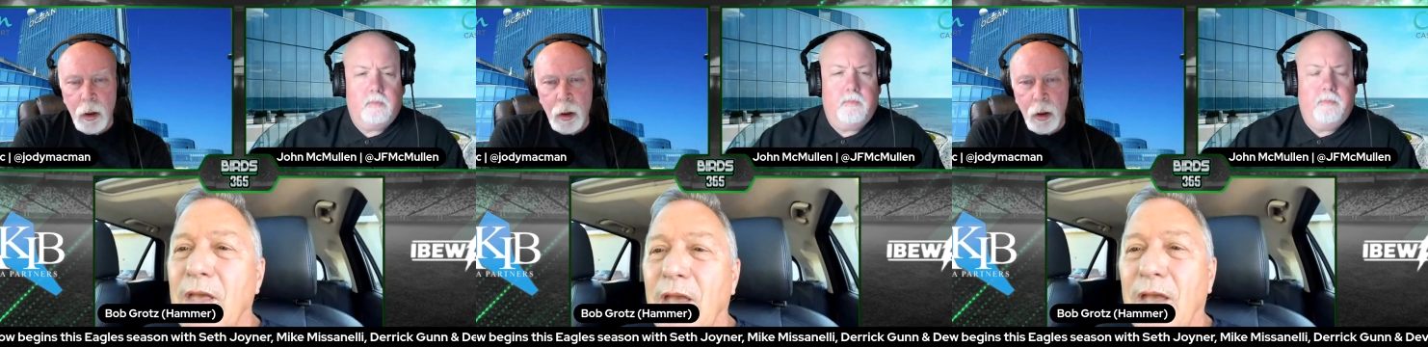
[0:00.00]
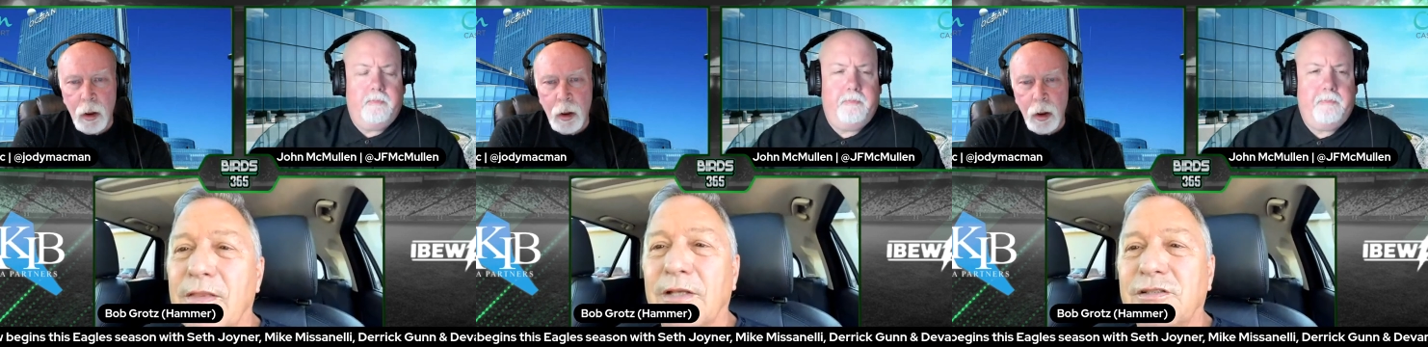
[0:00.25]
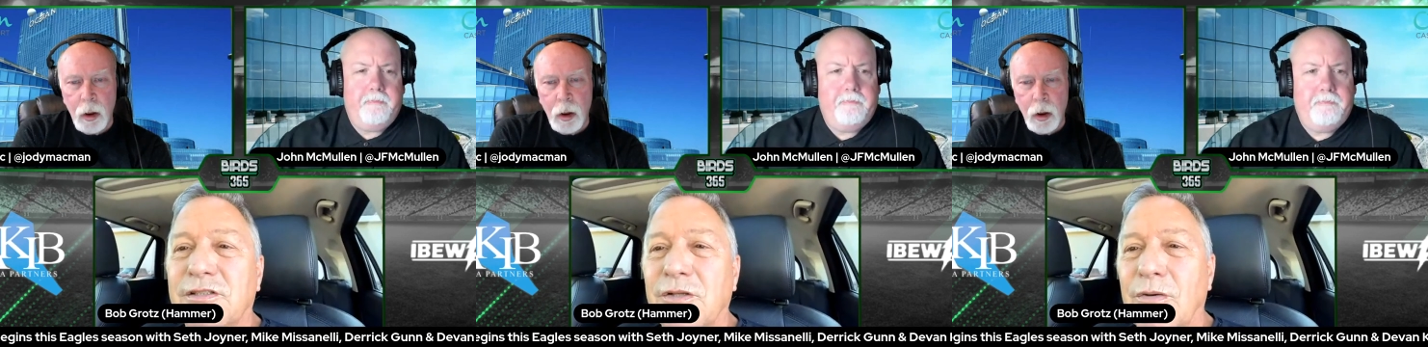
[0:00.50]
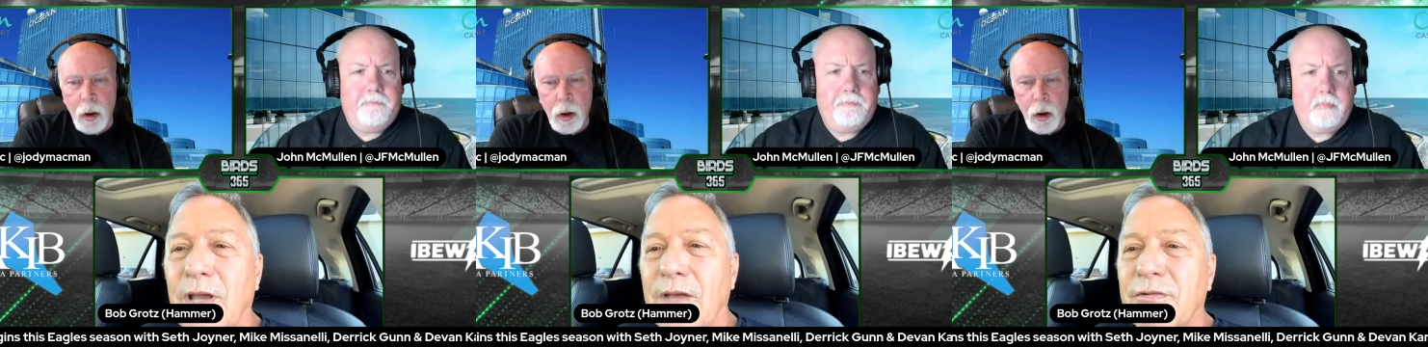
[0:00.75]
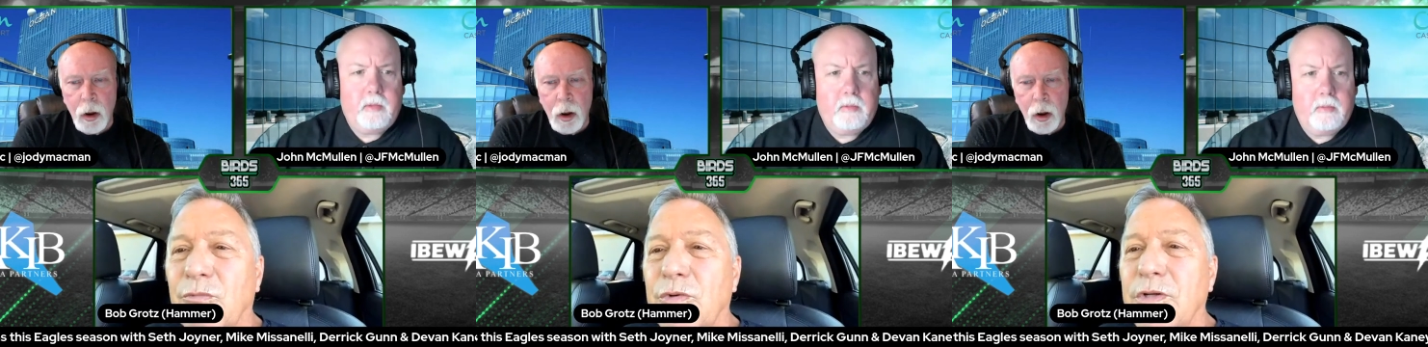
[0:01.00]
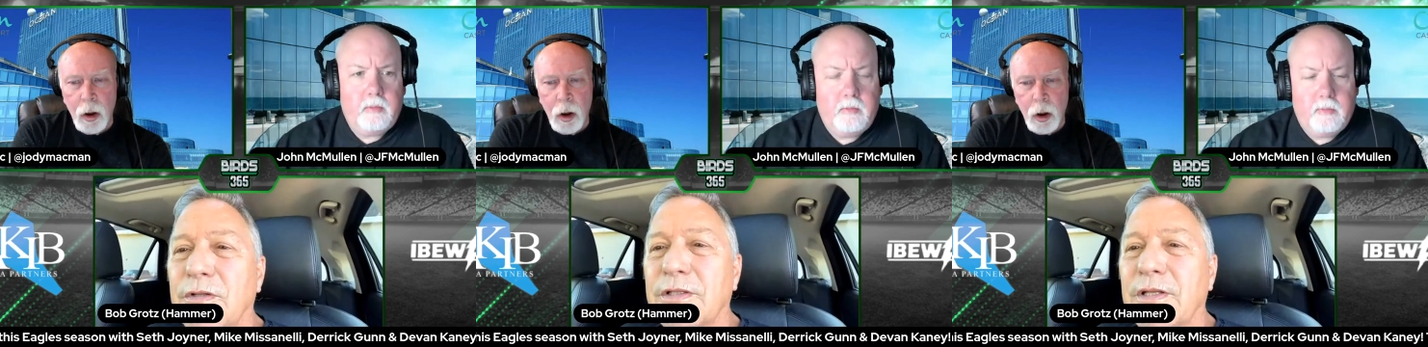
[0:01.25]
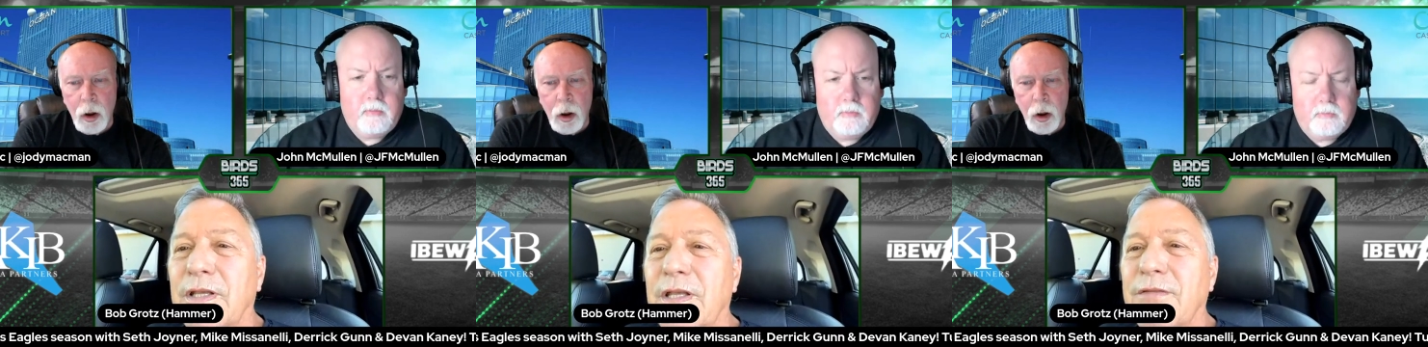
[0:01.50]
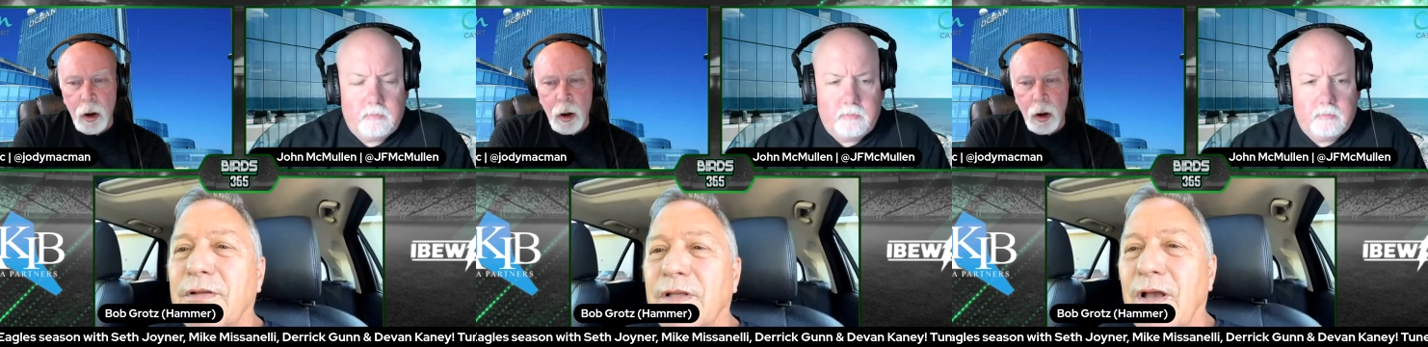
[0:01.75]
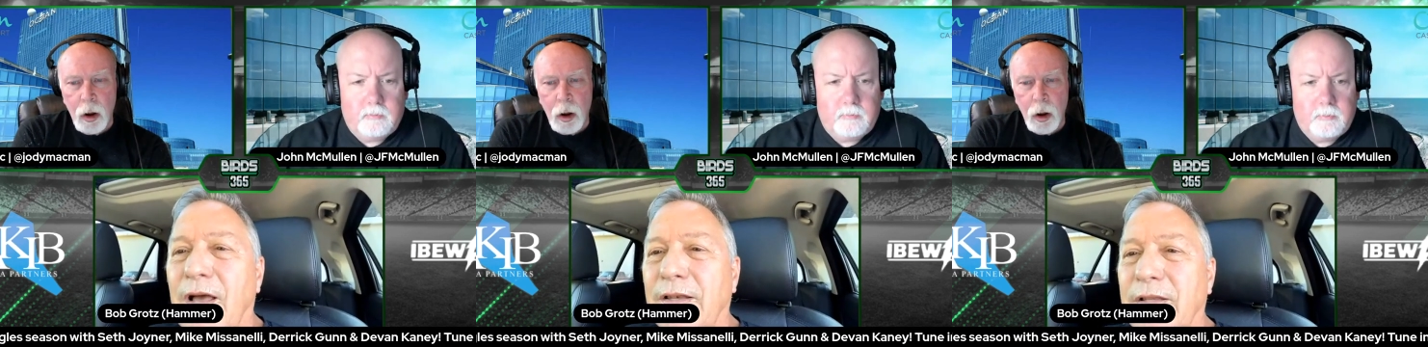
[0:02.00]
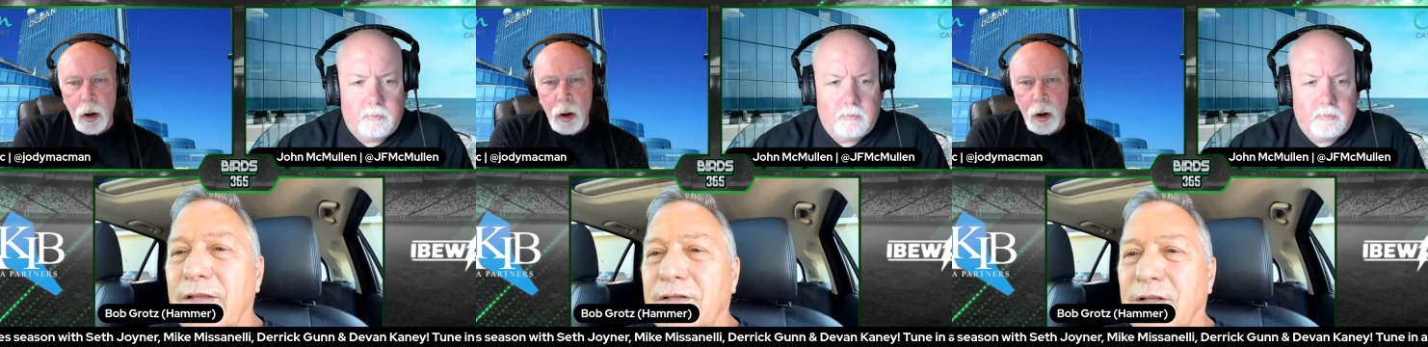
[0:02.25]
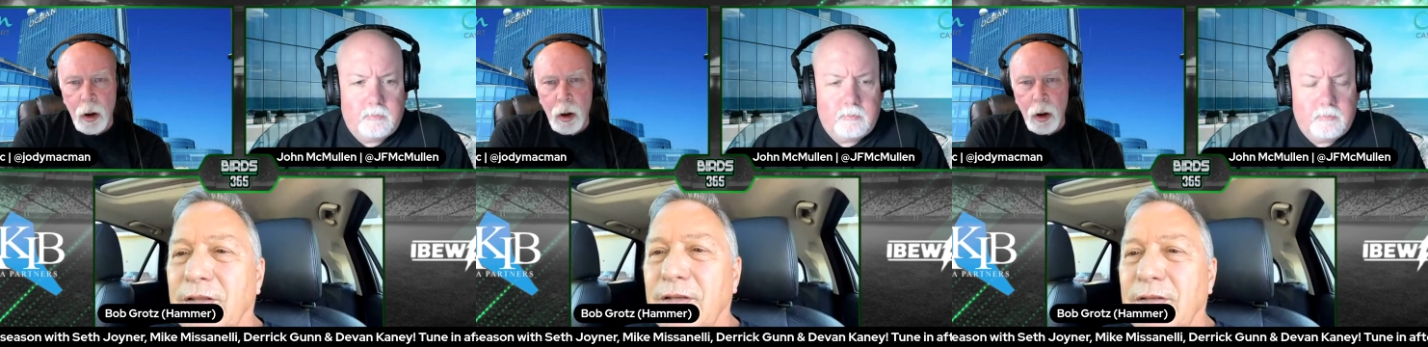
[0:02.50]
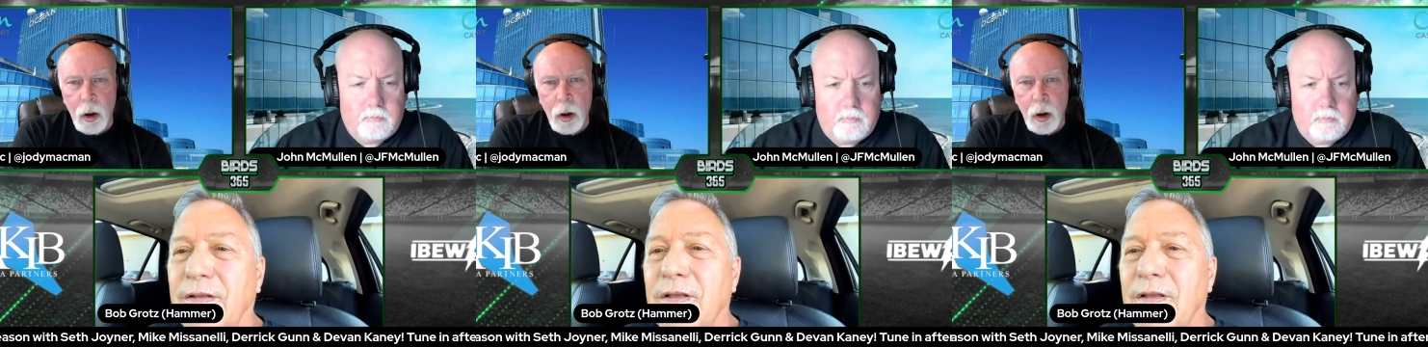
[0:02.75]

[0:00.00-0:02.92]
Speaker 1: and they still haven't really even gotten into the